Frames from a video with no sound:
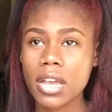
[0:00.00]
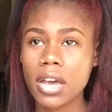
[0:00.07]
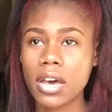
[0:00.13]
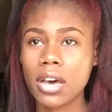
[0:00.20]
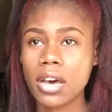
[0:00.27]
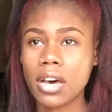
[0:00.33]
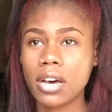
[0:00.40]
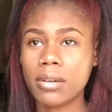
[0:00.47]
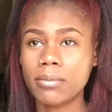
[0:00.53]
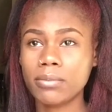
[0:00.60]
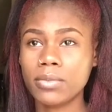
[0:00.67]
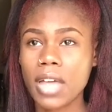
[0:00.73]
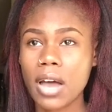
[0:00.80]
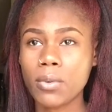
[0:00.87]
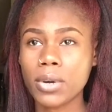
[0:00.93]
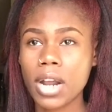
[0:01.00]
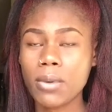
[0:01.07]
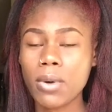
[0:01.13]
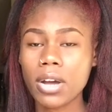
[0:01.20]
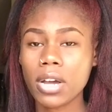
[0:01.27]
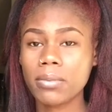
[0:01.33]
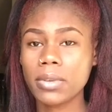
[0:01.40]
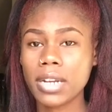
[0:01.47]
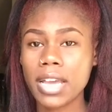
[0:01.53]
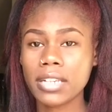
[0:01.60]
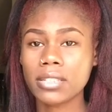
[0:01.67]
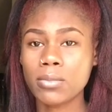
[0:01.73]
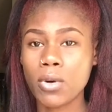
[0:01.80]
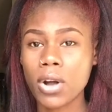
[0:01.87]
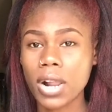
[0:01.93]
Now, when I woke up the
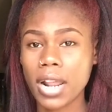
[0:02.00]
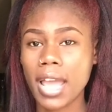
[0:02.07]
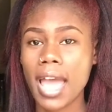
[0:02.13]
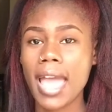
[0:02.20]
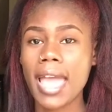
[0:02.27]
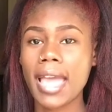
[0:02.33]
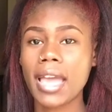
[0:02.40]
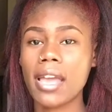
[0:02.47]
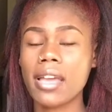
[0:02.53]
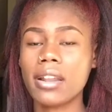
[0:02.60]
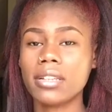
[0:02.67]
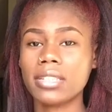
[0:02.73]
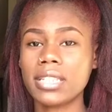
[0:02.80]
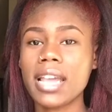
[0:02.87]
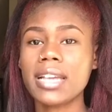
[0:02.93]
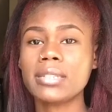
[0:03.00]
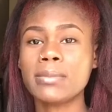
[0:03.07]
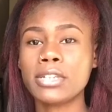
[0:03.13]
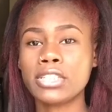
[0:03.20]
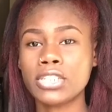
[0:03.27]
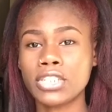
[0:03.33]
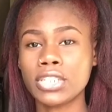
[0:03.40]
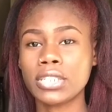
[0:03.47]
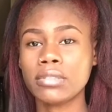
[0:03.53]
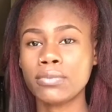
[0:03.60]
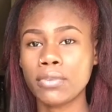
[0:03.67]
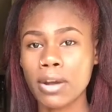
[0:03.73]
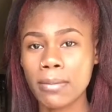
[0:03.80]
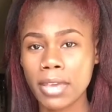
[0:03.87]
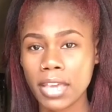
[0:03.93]
next morning, I had text messages
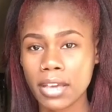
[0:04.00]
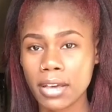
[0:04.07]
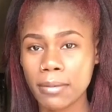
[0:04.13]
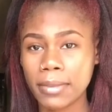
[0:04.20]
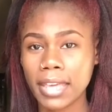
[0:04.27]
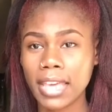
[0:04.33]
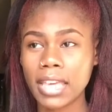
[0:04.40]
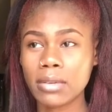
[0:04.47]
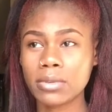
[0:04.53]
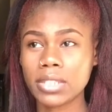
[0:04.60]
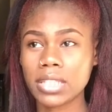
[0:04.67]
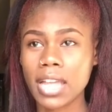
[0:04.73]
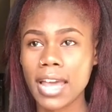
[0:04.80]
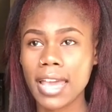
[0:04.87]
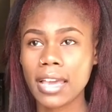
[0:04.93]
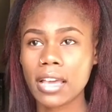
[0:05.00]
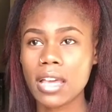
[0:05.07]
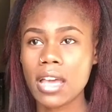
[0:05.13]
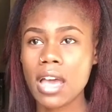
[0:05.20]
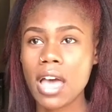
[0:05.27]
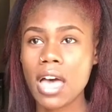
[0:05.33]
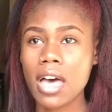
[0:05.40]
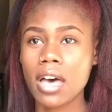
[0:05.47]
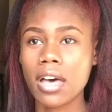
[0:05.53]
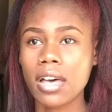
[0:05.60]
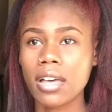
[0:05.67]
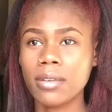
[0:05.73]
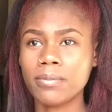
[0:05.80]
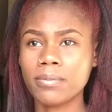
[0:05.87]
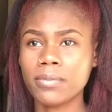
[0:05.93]
from him, and he was like,
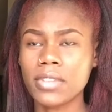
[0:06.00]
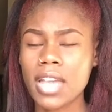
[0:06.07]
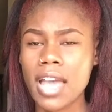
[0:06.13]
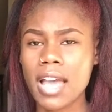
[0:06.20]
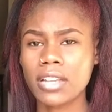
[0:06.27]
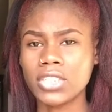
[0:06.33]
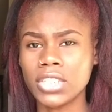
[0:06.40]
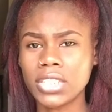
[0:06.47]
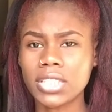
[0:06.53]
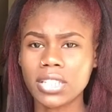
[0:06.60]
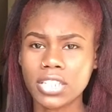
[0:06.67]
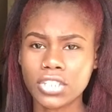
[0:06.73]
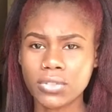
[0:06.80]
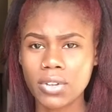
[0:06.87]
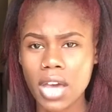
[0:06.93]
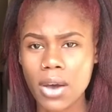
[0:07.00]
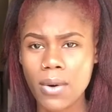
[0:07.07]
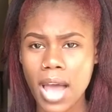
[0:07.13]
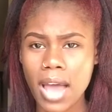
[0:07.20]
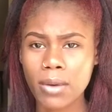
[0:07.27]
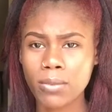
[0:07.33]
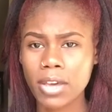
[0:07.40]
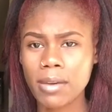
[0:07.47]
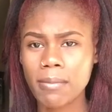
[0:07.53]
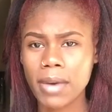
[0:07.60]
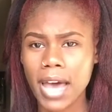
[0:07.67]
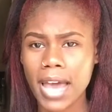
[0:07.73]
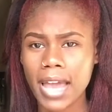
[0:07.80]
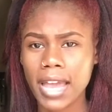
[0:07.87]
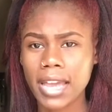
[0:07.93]
just to let you know, I went
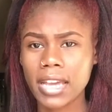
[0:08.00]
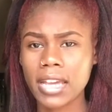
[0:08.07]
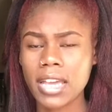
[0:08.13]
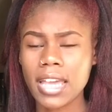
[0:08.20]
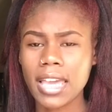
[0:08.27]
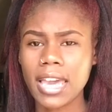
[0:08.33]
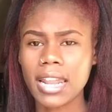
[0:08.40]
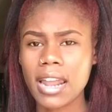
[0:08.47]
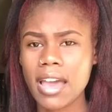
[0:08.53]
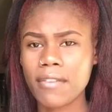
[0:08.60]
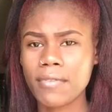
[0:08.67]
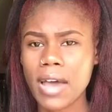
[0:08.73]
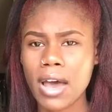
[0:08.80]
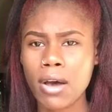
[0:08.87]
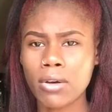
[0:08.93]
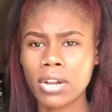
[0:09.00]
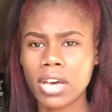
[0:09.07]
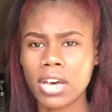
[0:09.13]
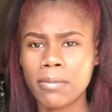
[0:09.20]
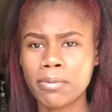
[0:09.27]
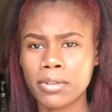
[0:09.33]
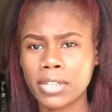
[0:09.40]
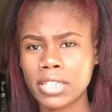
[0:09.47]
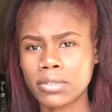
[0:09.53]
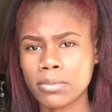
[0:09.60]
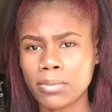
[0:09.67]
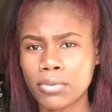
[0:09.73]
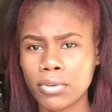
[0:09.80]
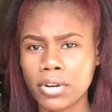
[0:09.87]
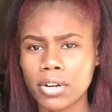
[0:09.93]
by and I filed a police
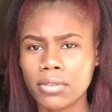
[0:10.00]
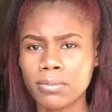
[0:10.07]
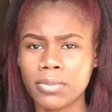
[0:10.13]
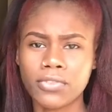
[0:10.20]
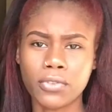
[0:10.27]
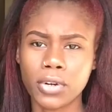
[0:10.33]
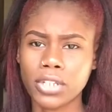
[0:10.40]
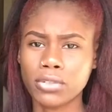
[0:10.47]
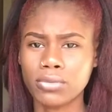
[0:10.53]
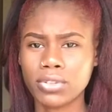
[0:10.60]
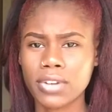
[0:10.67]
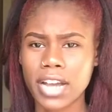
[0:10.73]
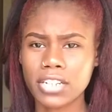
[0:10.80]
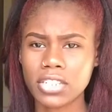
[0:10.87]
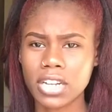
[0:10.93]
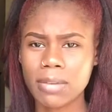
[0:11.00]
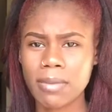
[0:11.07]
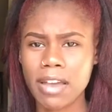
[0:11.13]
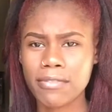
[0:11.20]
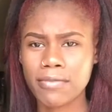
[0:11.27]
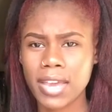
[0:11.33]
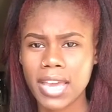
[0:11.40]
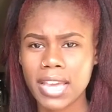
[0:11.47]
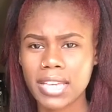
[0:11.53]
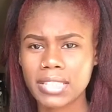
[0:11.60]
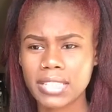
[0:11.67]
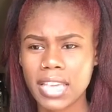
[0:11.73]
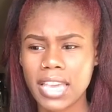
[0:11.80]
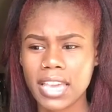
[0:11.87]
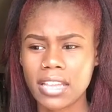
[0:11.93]
report before you scratching up my
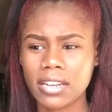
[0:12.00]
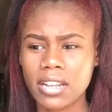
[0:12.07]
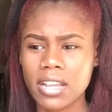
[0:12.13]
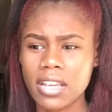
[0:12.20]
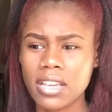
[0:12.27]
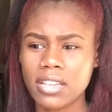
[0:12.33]
face, and